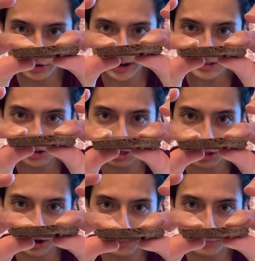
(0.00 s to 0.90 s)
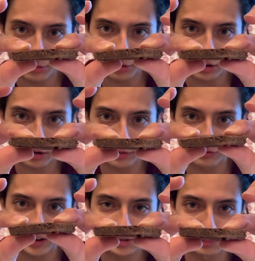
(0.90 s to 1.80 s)
it has a lot more
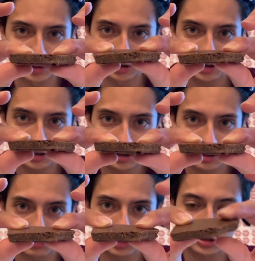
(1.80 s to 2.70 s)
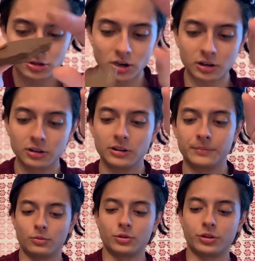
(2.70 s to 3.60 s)
flexibility with this chocolate.
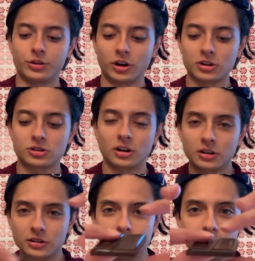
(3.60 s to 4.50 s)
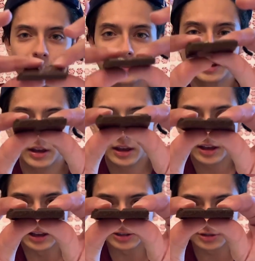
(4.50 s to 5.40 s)
With the dark chocolate,
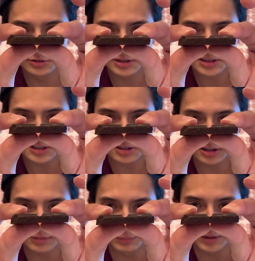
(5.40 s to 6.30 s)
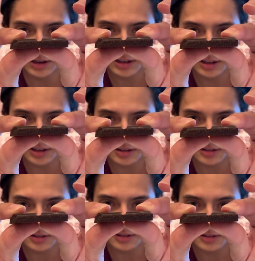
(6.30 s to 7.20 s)
as soon as I started bending it,
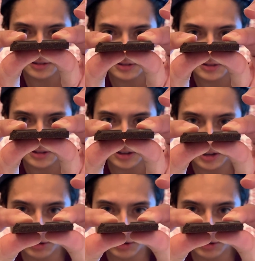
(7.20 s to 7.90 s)
it